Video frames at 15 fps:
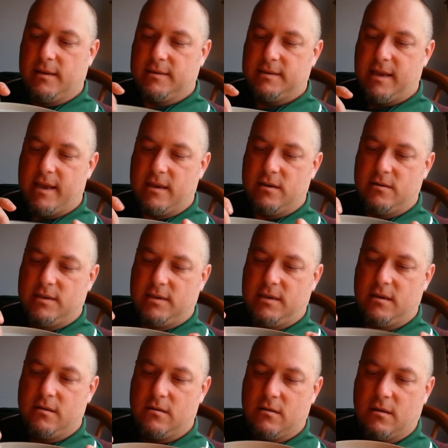that you
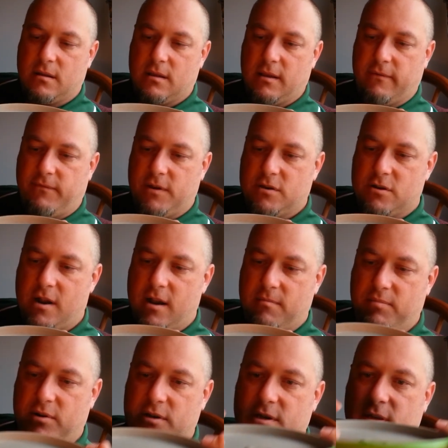still, if you try to
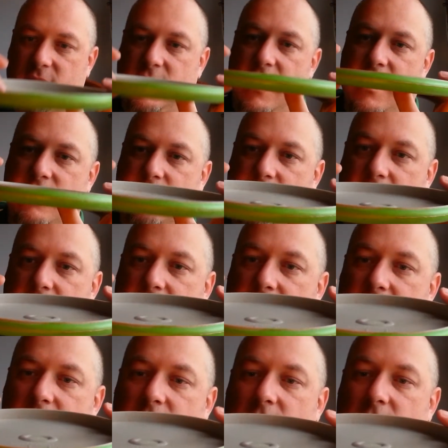push it the other way,